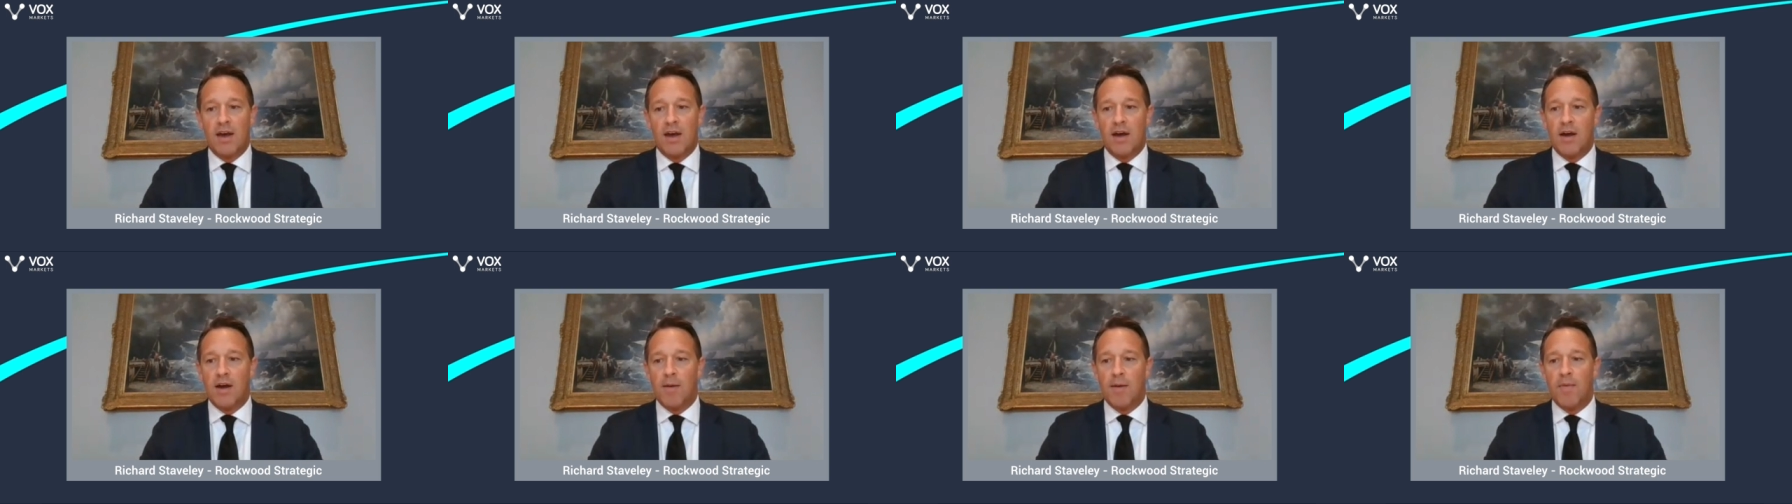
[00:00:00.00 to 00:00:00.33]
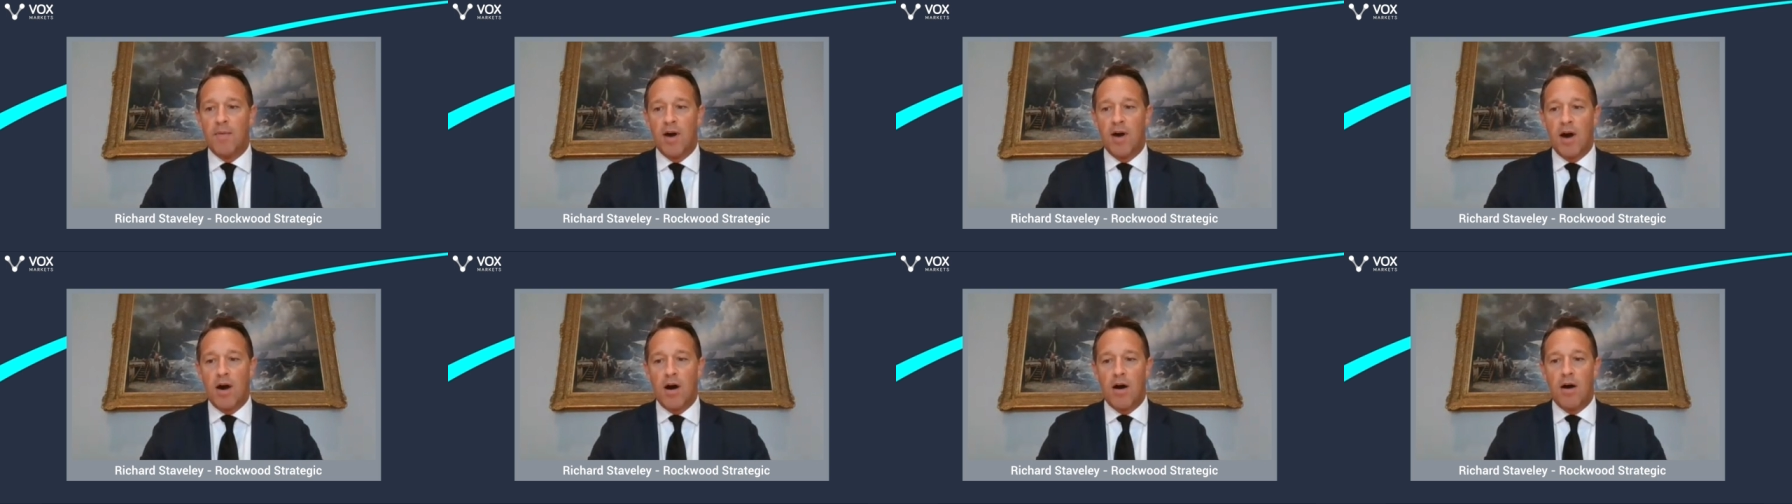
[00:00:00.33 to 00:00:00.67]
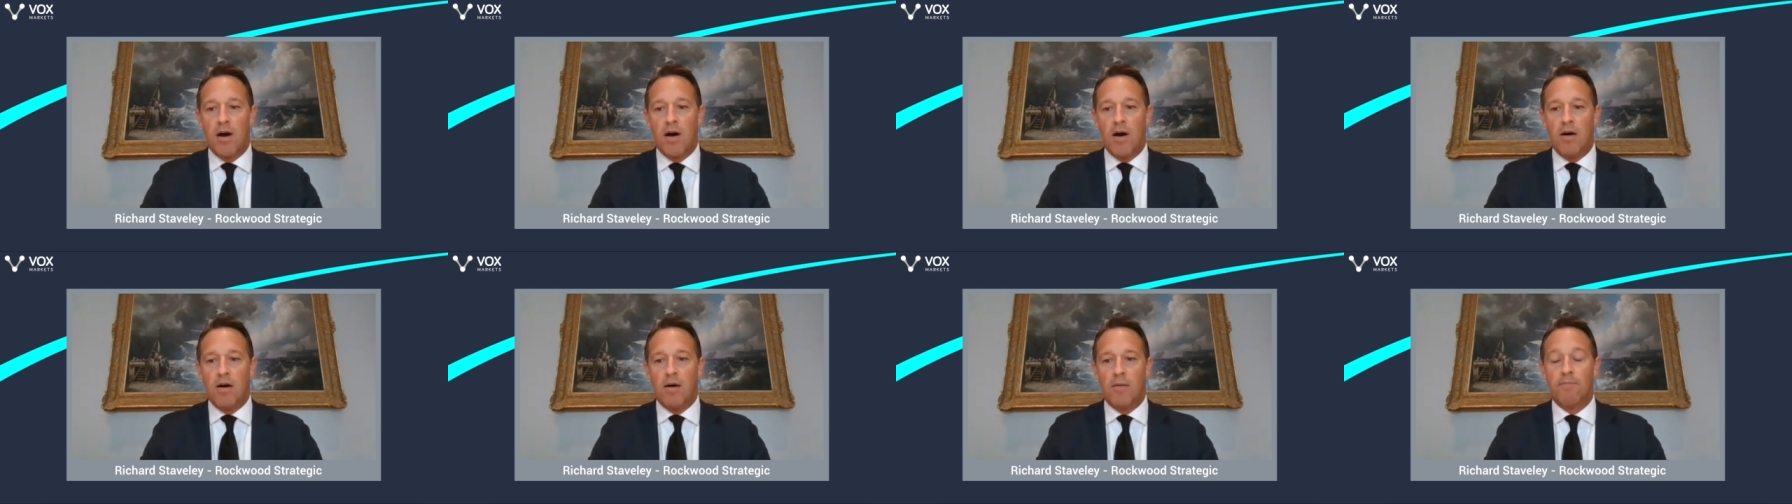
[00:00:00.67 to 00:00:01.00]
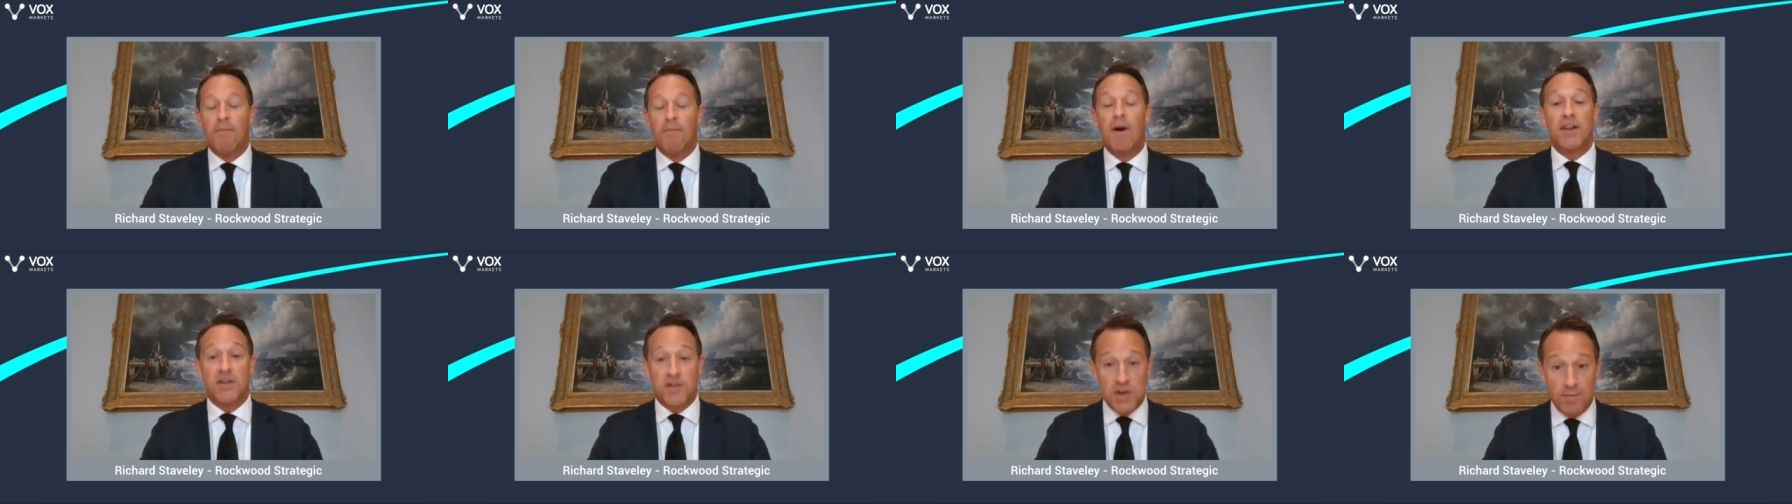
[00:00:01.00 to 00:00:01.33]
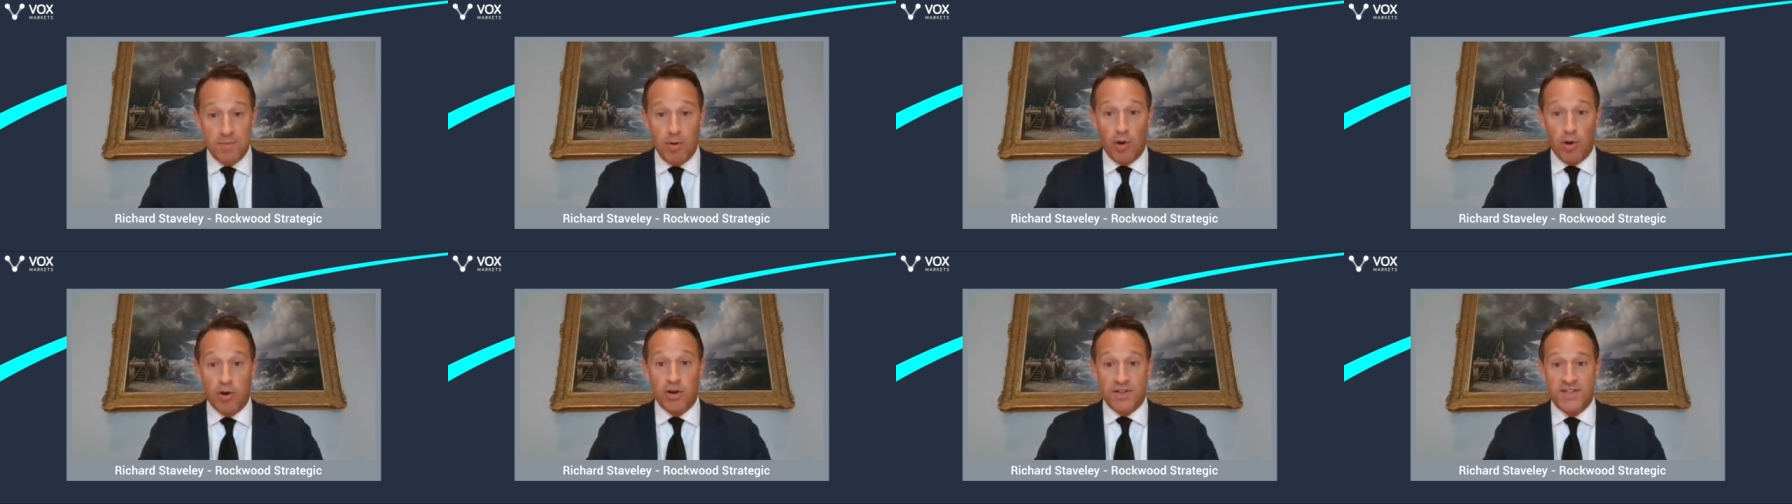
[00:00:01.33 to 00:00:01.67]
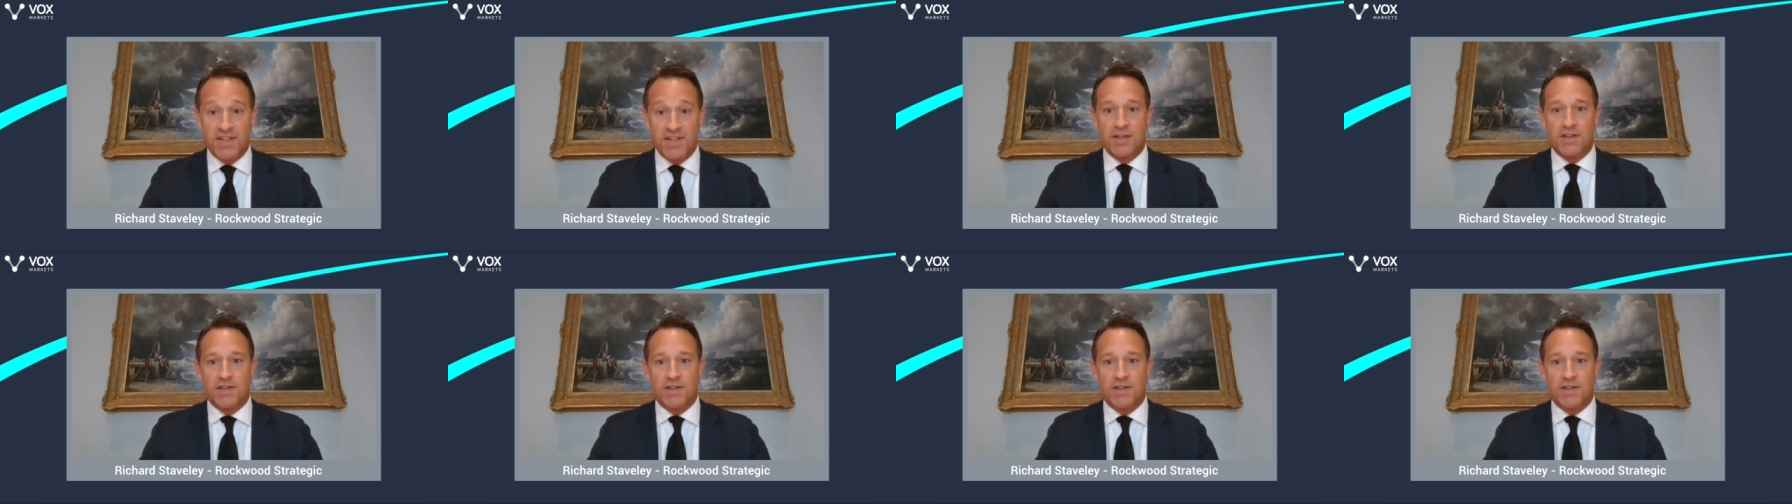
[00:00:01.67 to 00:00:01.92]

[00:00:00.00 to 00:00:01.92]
are monetary policy,